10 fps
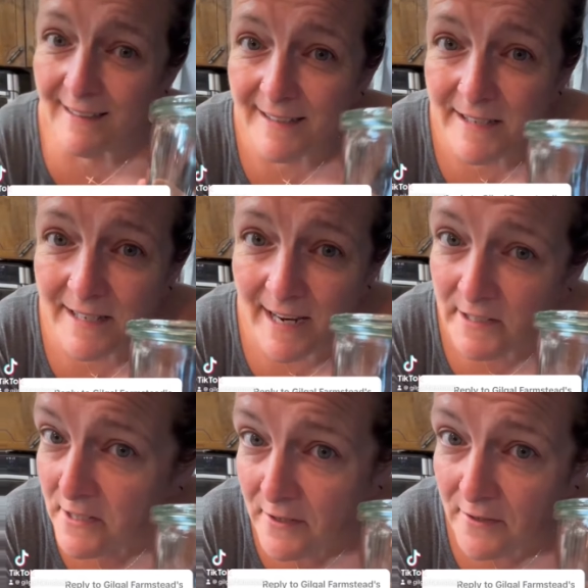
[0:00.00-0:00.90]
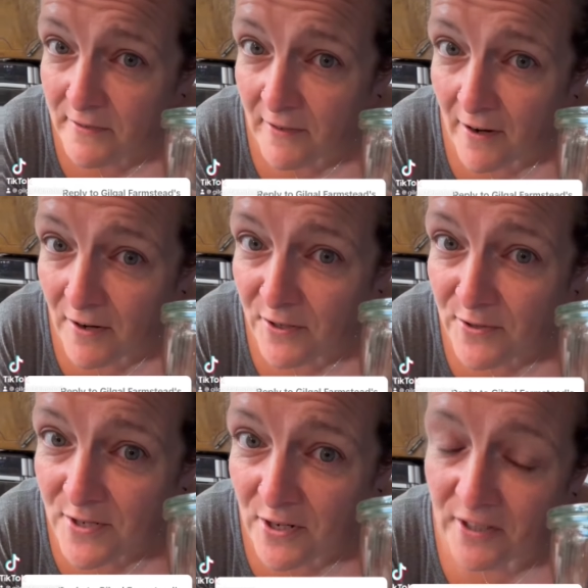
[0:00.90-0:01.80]
It's day 2 for our new
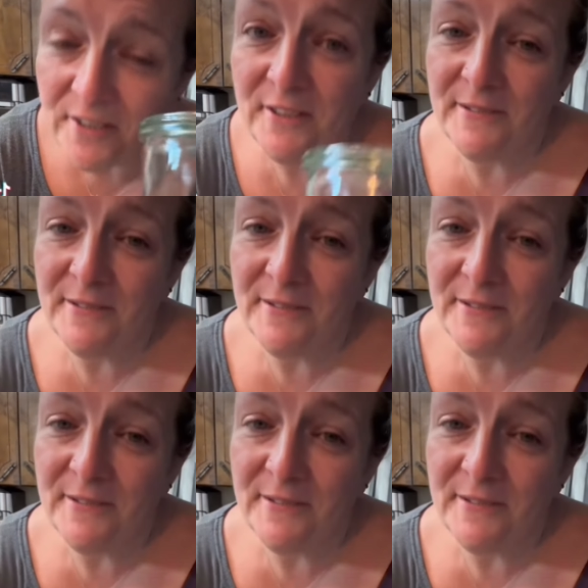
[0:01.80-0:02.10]
starter.